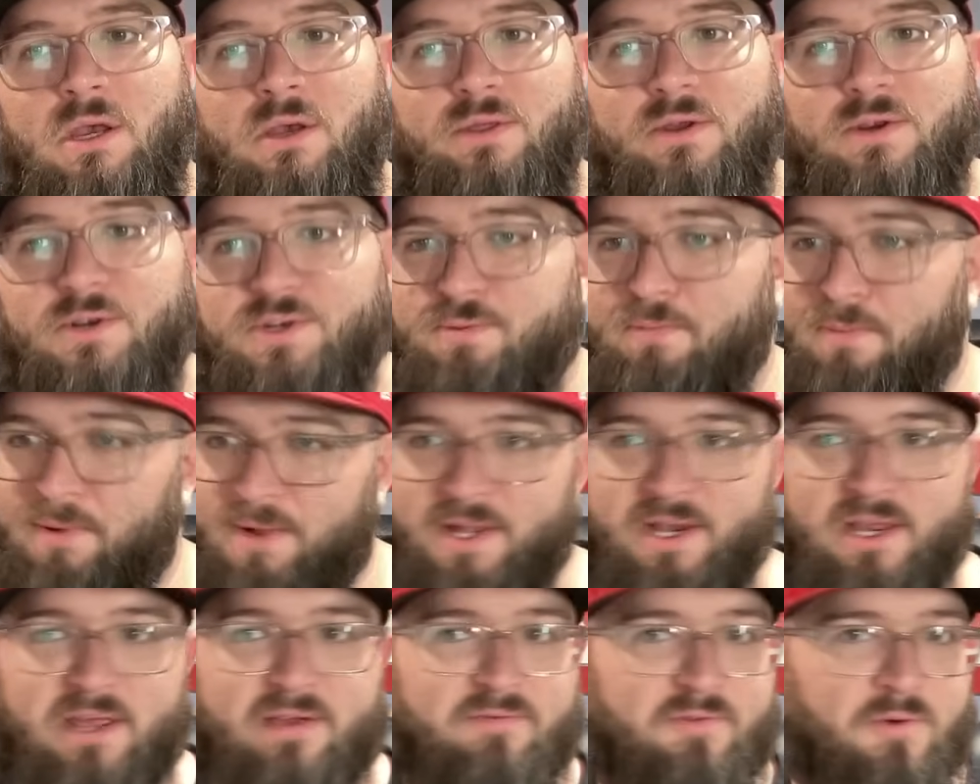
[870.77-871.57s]
There's
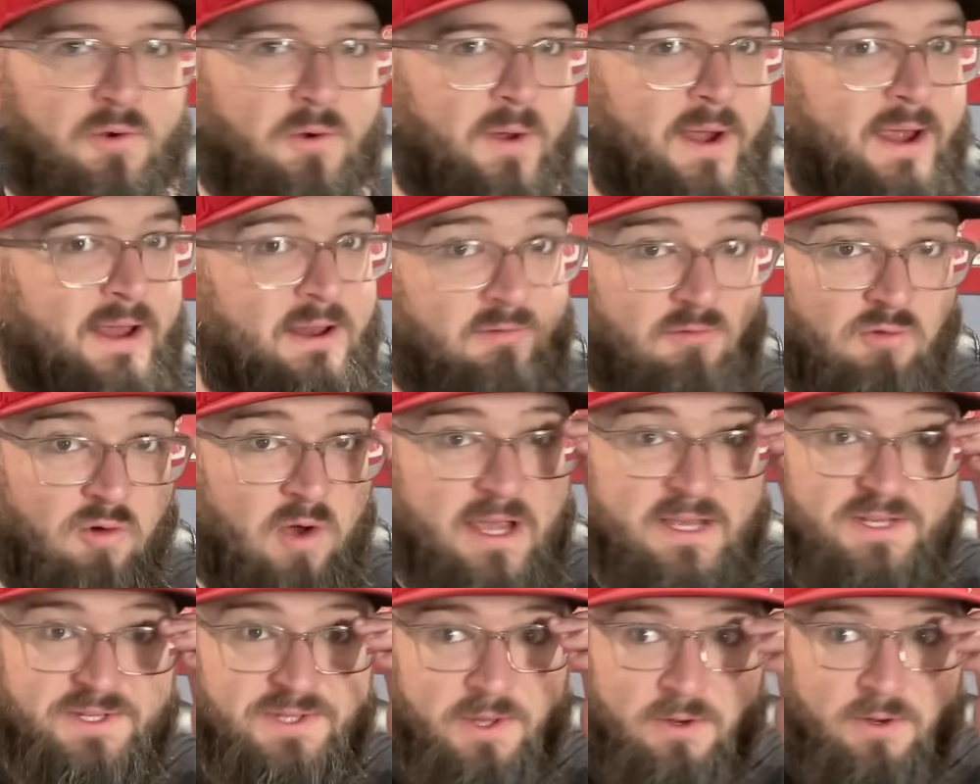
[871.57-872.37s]
plenty of creative
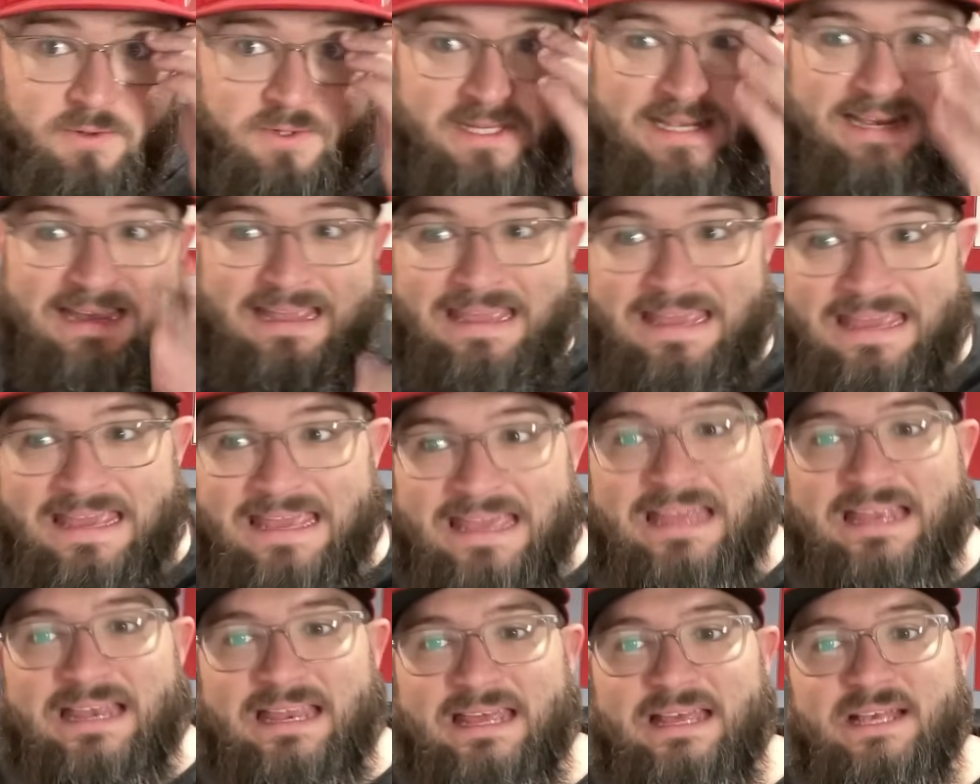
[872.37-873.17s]
ways, though, to
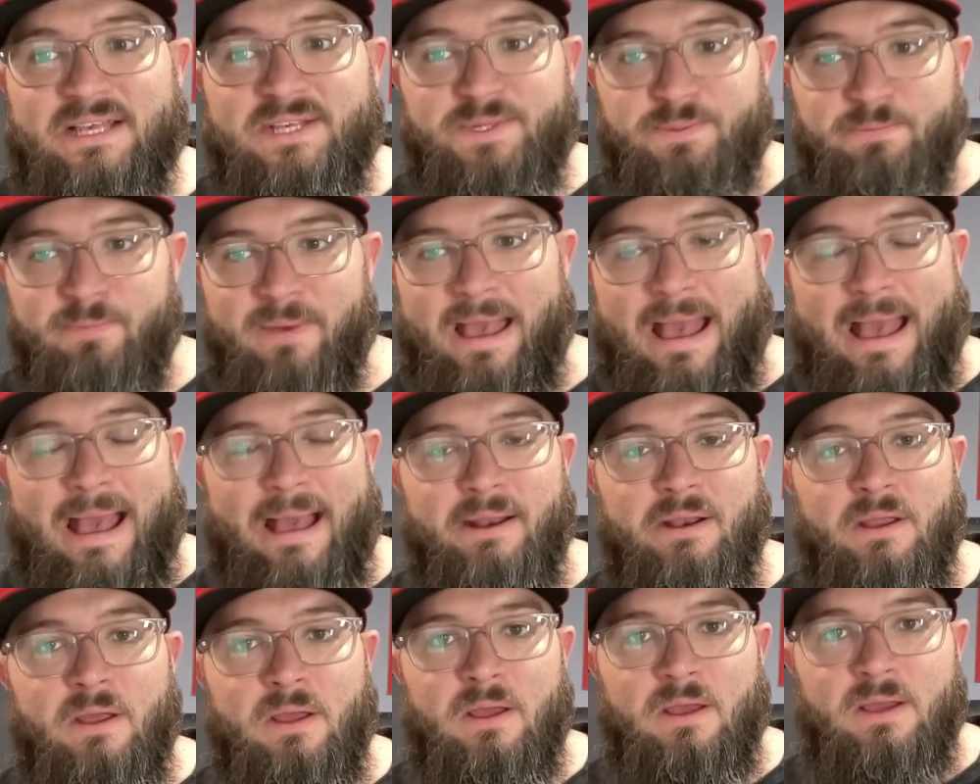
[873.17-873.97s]
get his
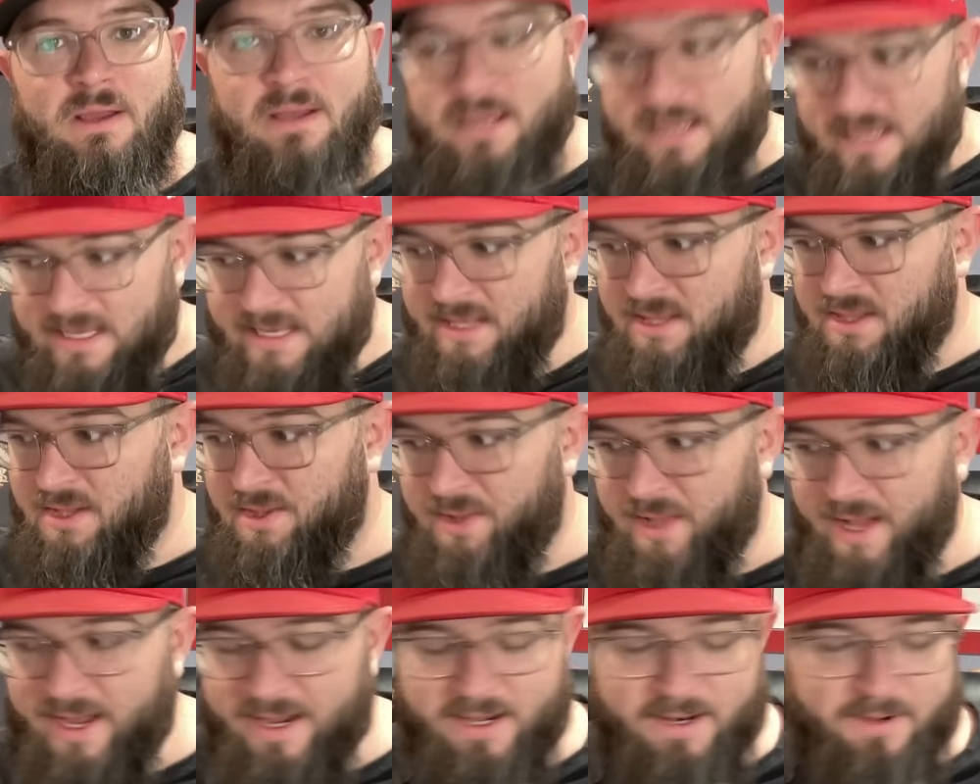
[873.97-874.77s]
bat in the
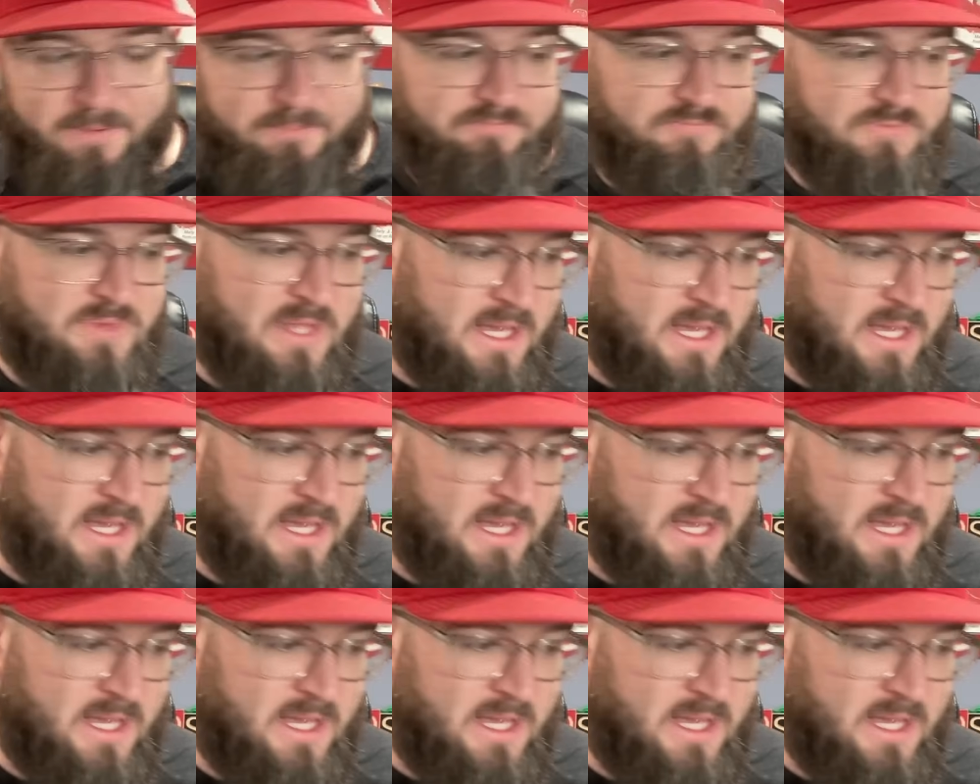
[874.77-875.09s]
lineup.